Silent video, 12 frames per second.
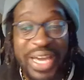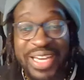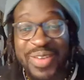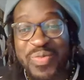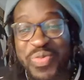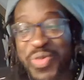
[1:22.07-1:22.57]

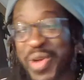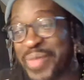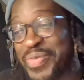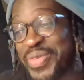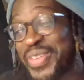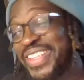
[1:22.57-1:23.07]
and
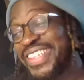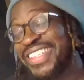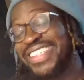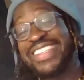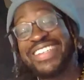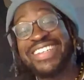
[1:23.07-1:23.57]
prep.
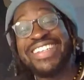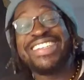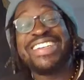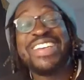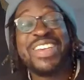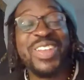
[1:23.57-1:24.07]

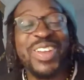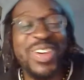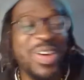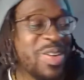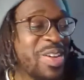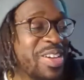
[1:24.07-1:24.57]
You lot
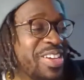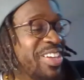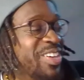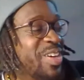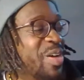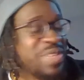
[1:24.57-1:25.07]
got
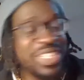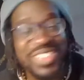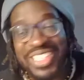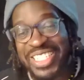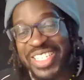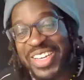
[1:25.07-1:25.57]
me
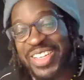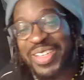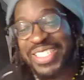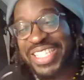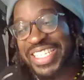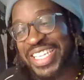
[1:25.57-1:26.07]
trying to turn
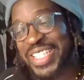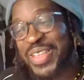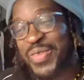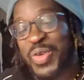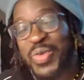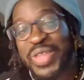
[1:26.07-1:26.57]
up to this
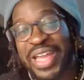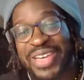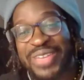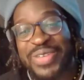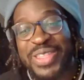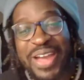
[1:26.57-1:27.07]
interview without
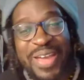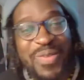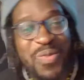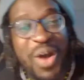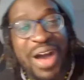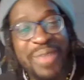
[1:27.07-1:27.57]
even
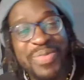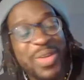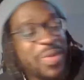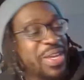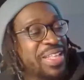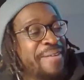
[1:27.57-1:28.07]
knowing what I'm
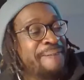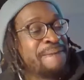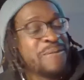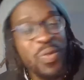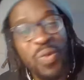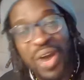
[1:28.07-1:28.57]
doing,
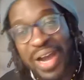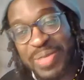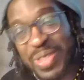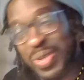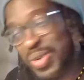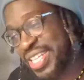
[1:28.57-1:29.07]
what
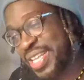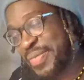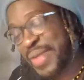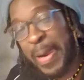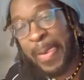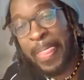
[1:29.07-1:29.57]
I'm talking
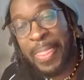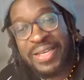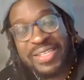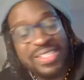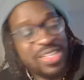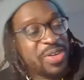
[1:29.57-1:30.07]
about,
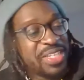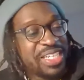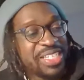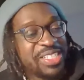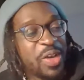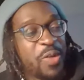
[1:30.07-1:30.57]
so on
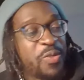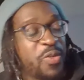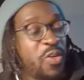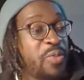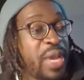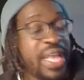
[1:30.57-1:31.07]
and so
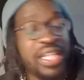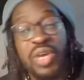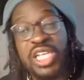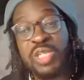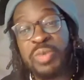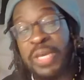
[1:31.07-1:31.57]
forth. But
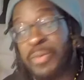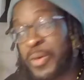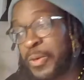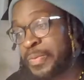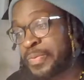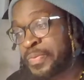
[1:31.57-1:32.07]
anyways,
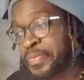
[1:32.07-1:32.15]
people,